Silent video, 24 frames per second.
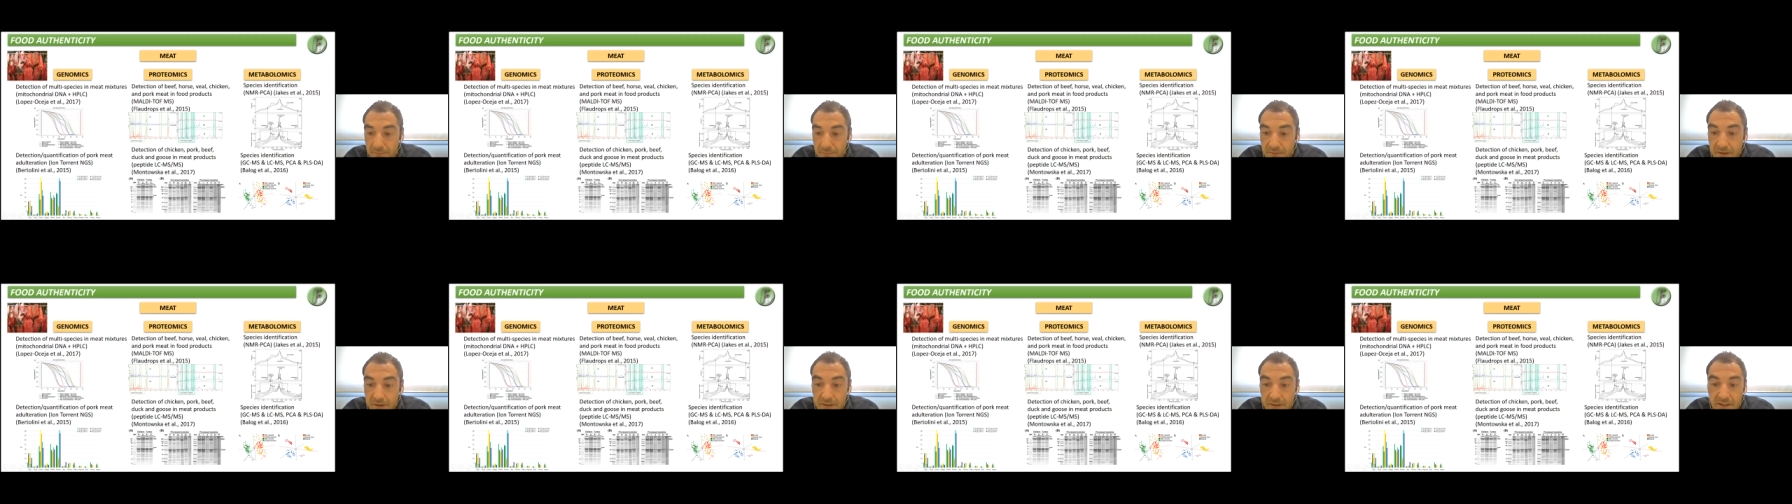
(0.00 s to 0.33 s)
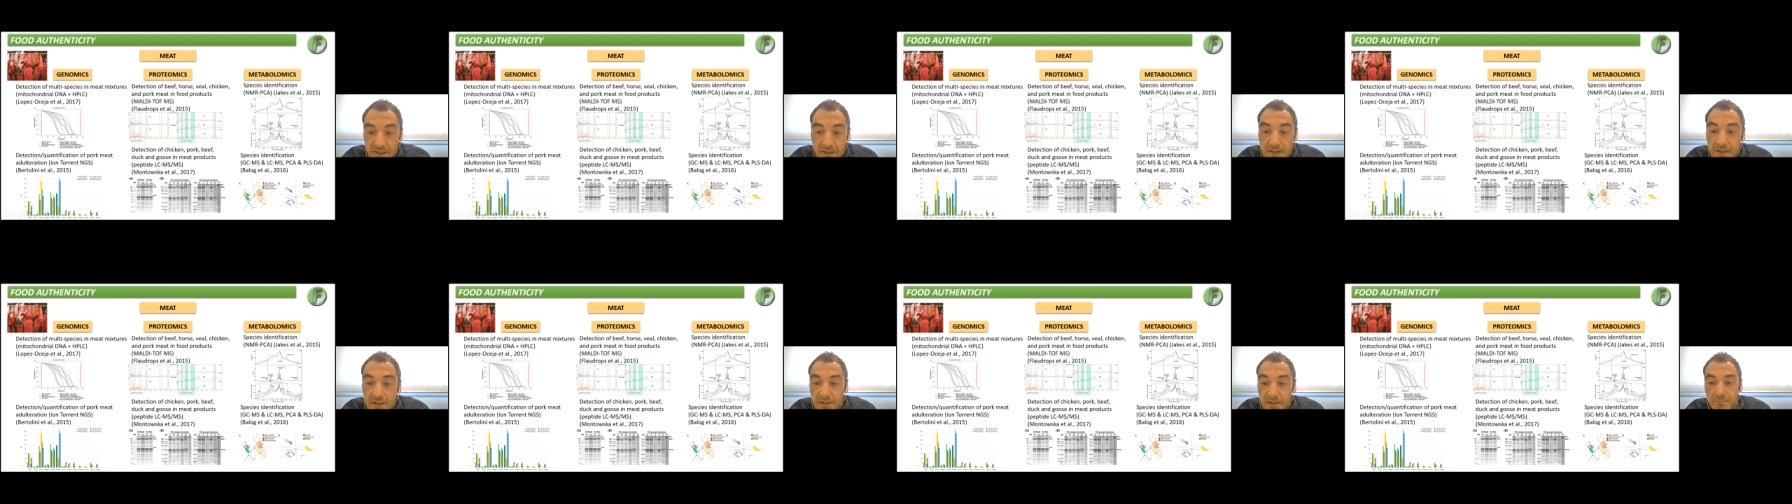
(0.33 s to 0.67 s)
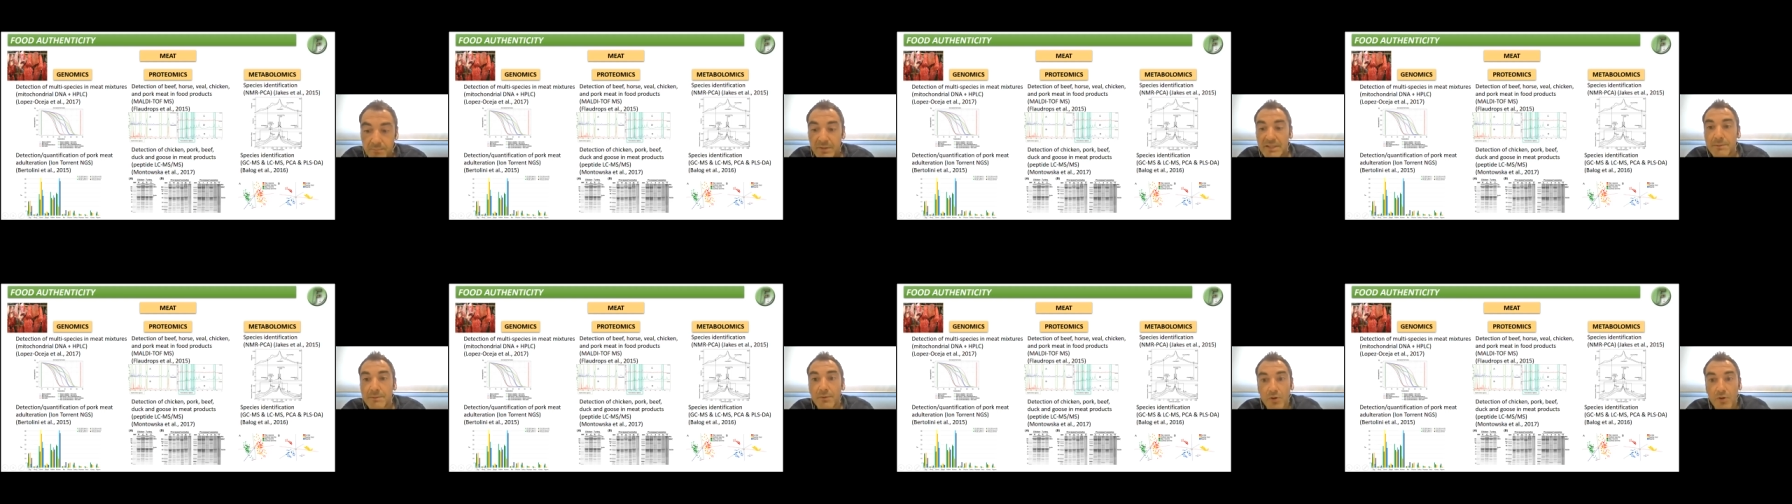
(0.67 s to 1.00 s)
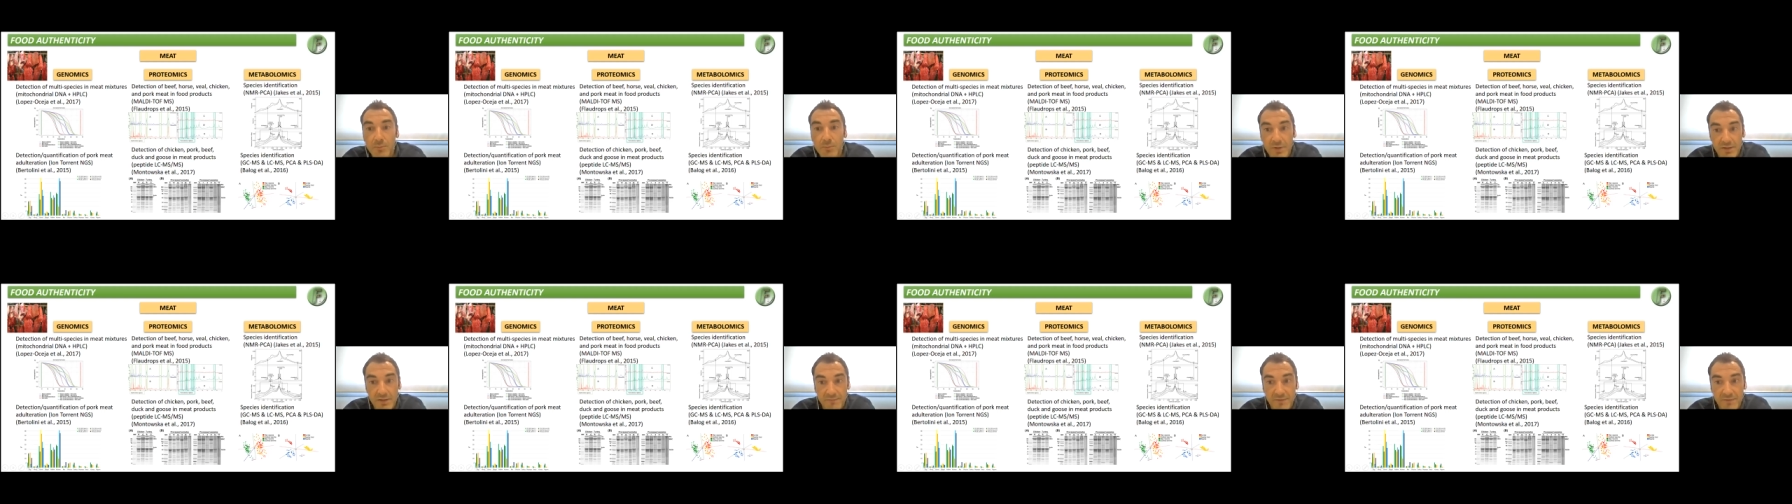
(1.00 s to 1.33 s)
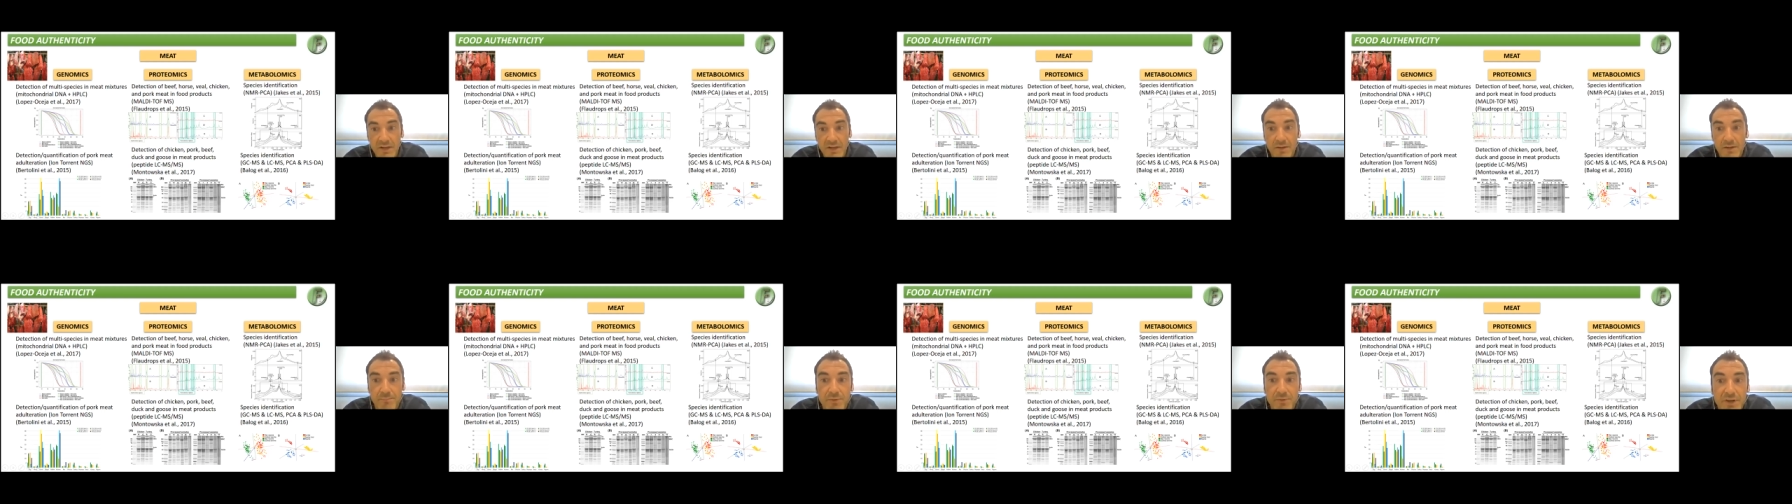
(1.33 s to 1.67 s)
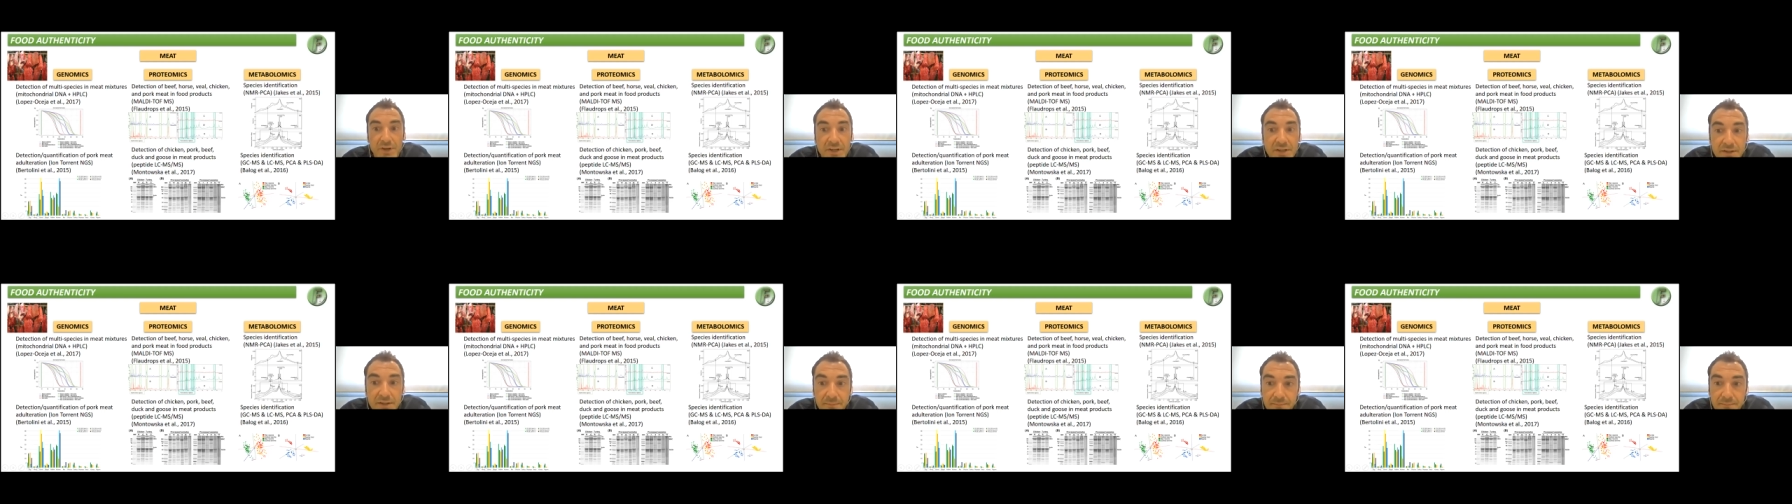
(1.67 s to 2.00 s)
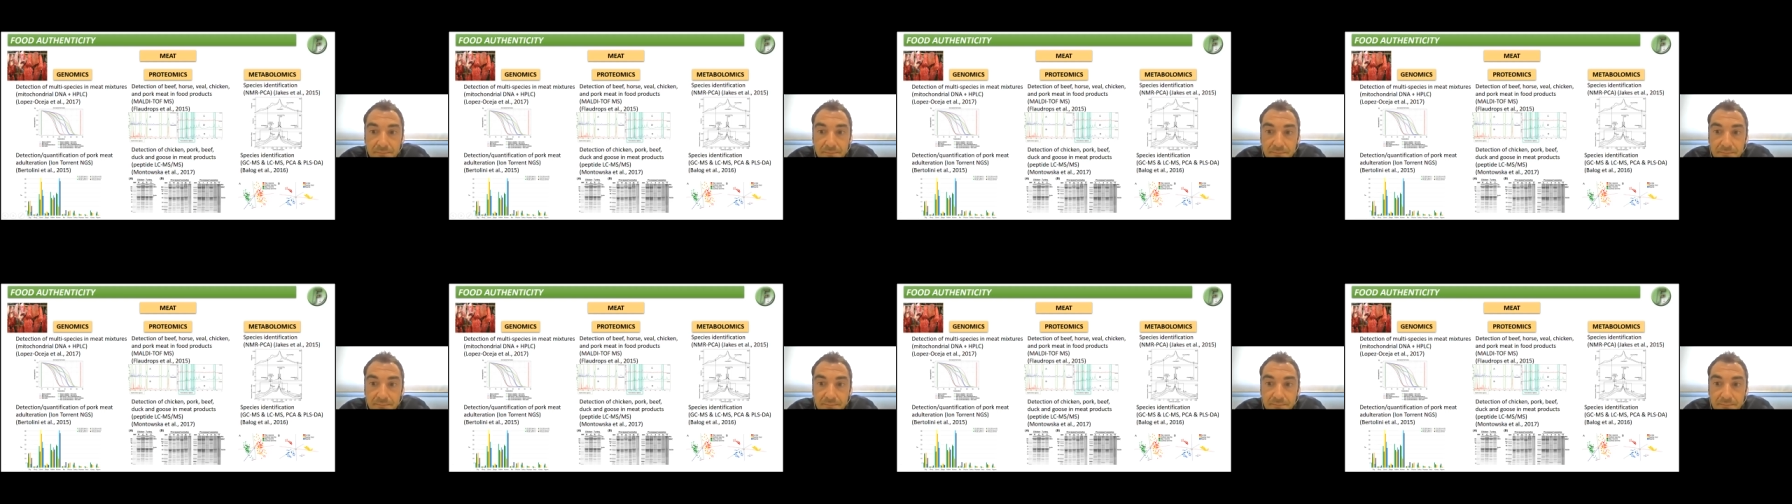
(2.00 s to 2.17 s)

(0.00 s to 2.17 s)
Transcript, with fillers: uh, metabolomic fingerprint.